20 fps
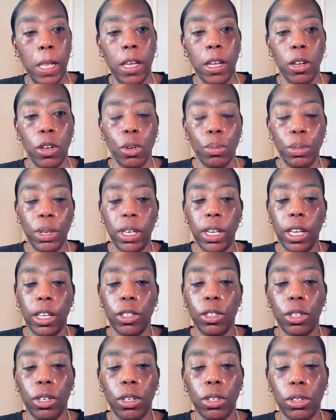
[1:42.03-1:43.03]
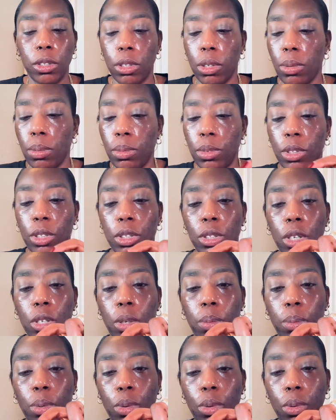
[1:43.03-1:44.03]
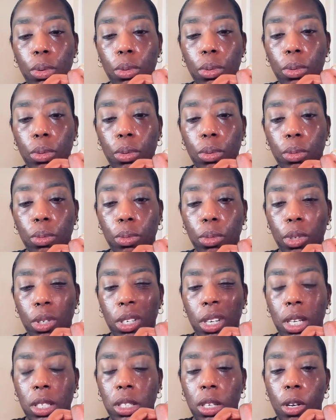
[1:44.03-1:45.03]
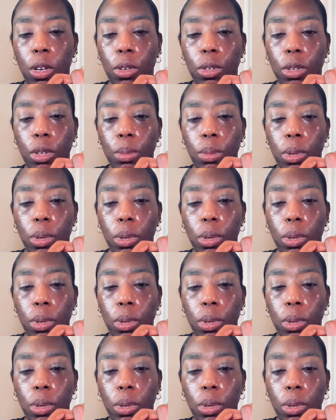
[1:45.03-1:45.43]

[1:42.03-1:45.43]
illuminator, so I'm just going to put, oh, that's a lot.